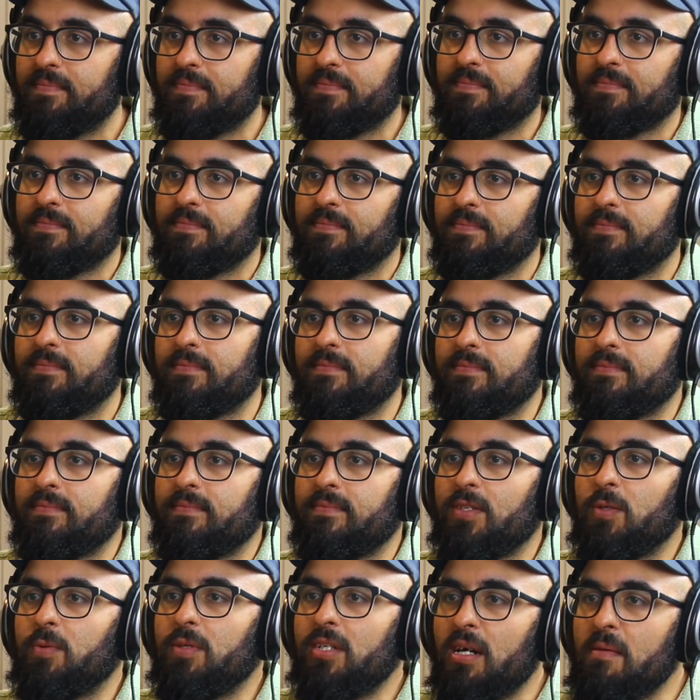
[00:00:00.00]
You
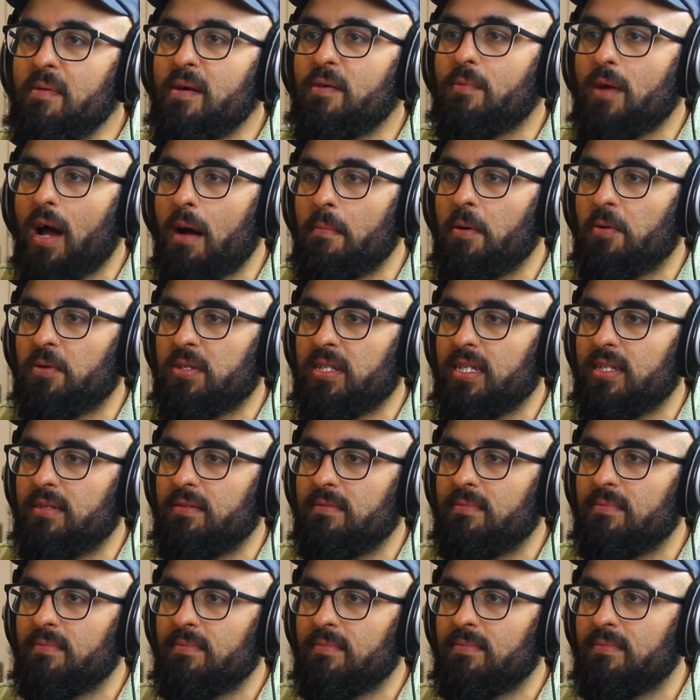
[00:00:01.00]
want to talk about Rob Bottin?